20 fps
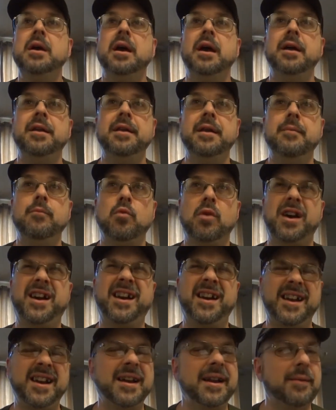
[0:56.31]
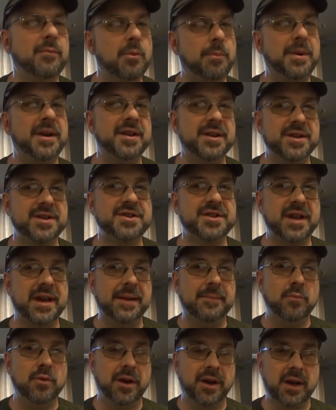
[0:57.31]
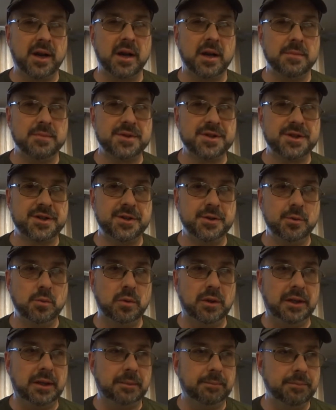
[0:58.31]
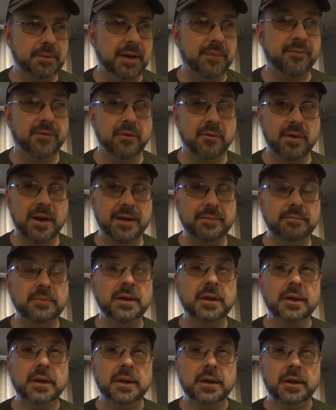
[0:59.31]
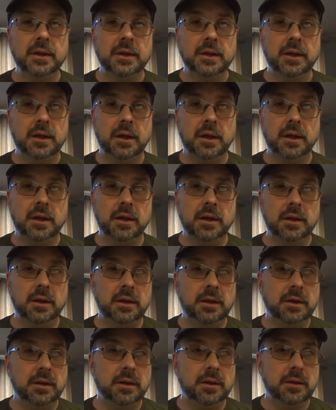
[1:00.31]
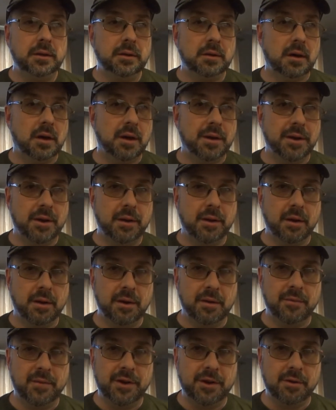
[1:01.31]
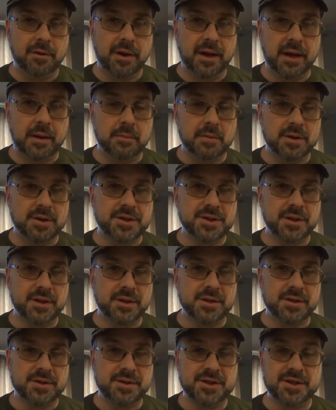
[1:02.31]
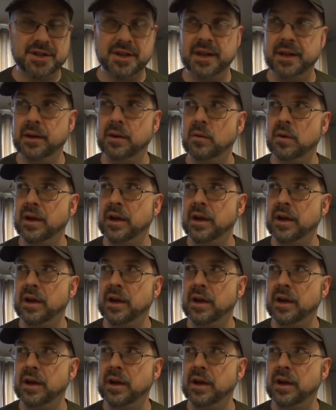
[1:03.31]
and then we're going to kind of repeat the same when it comes to infrared on the video cameras and seeing what